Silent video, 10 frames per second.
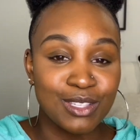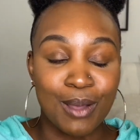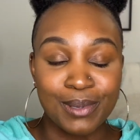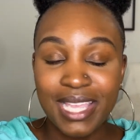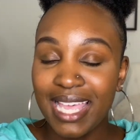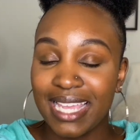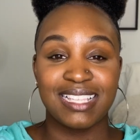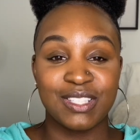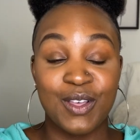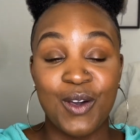So I'm good.
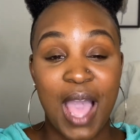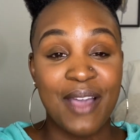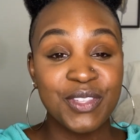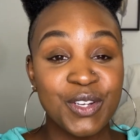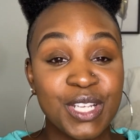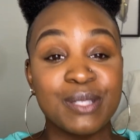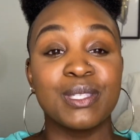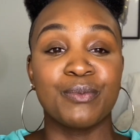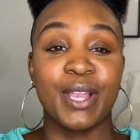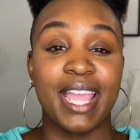So after
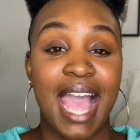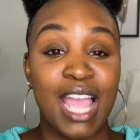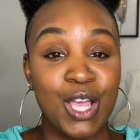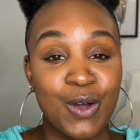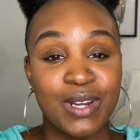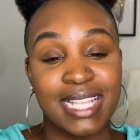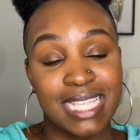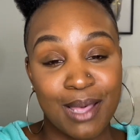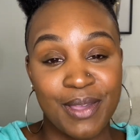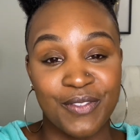Christmas break, I go and I
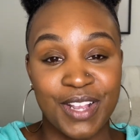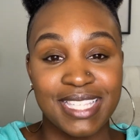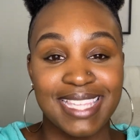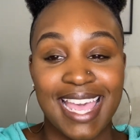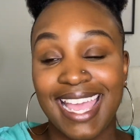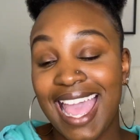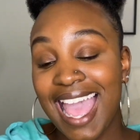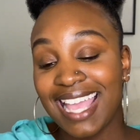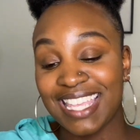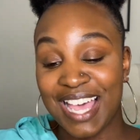tell my friends like,
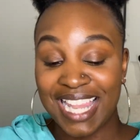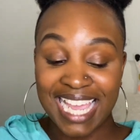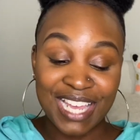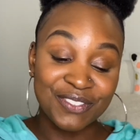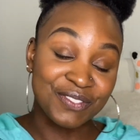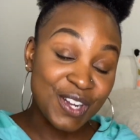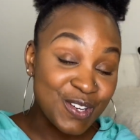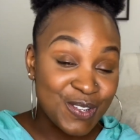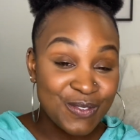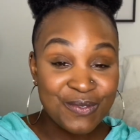y'all, I got a
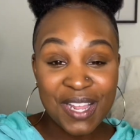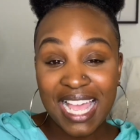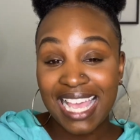phone.